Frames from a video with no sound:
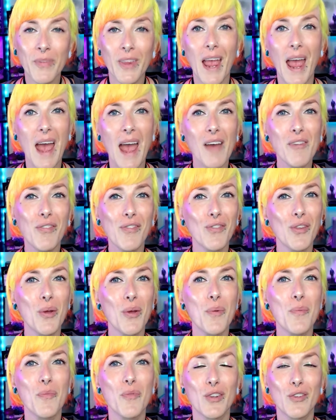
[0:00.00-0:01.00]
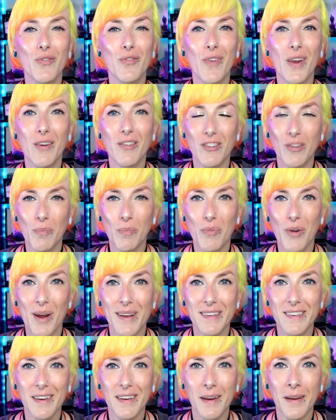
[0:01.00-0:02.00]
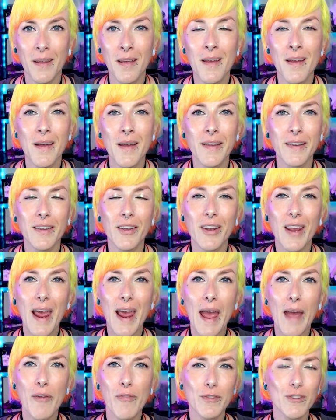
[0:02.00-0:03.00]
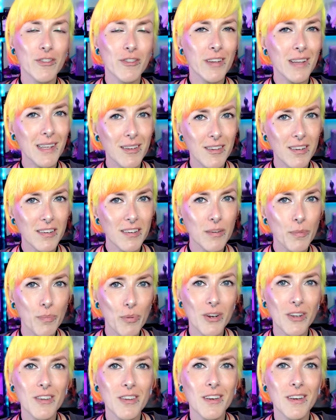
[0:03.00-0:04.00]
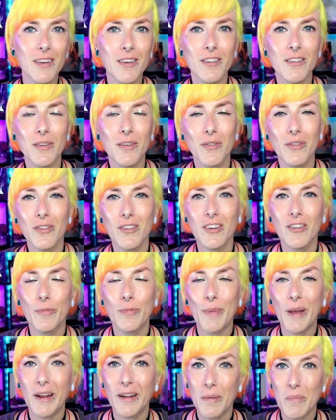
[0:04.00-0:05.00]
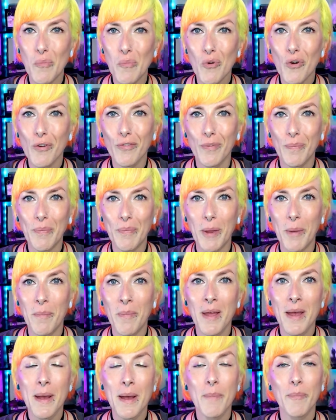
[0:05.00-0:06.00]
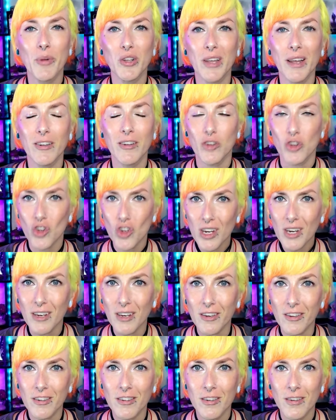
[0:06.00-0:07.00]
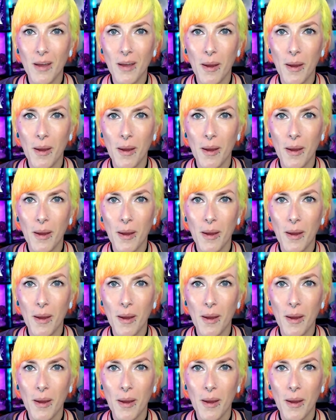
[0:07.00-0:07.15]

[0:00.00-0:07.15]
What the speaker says: Half of them was very surprising. The other half was slightly disappointing because I was expecting more from them. But that cheese